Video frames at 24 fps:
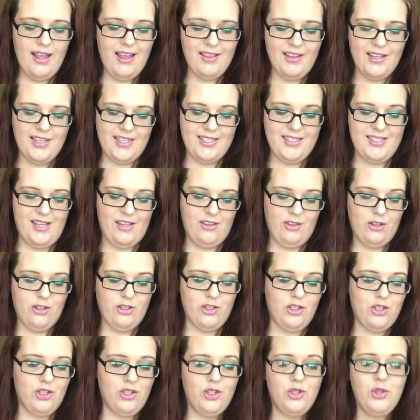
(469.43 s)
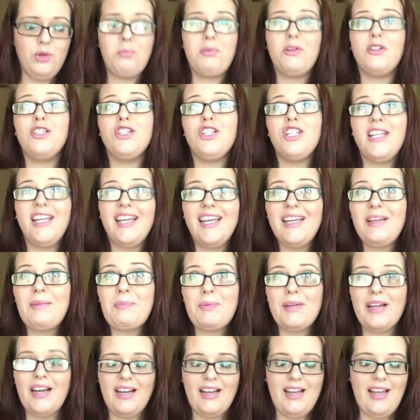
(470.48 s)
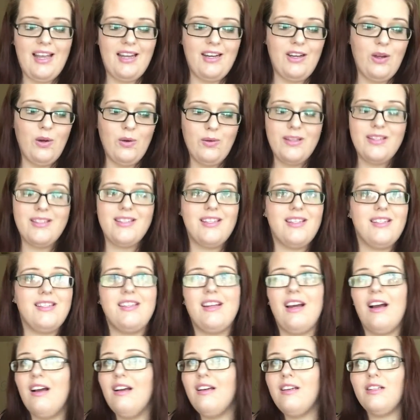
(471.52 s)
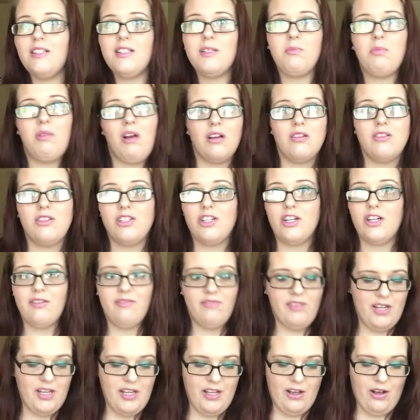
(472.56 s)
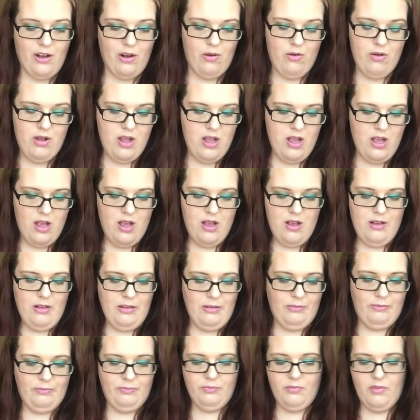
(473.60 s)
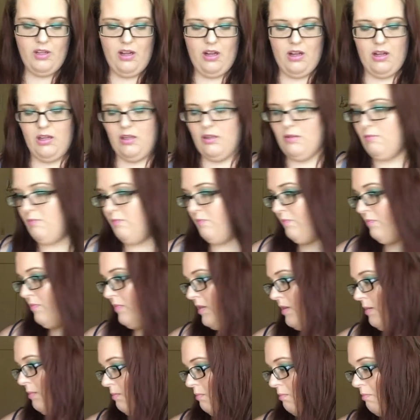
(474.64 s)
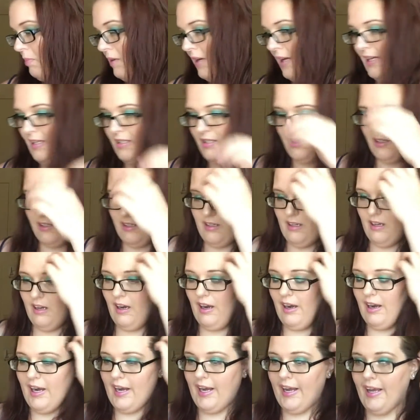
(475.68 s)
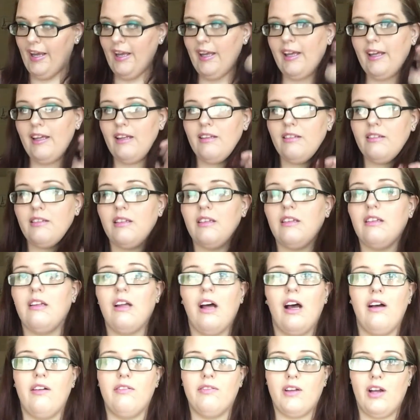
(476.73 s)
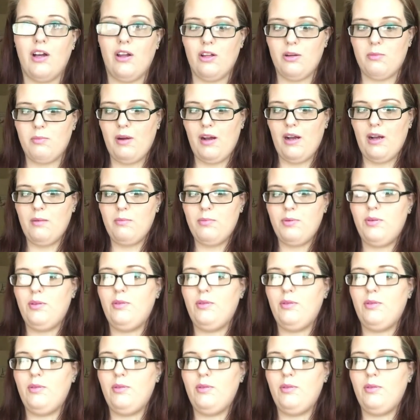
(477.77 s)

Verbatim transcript: and like I said, they're super cheap. And no, this is not a sponsored video. Um, but I love ColourPop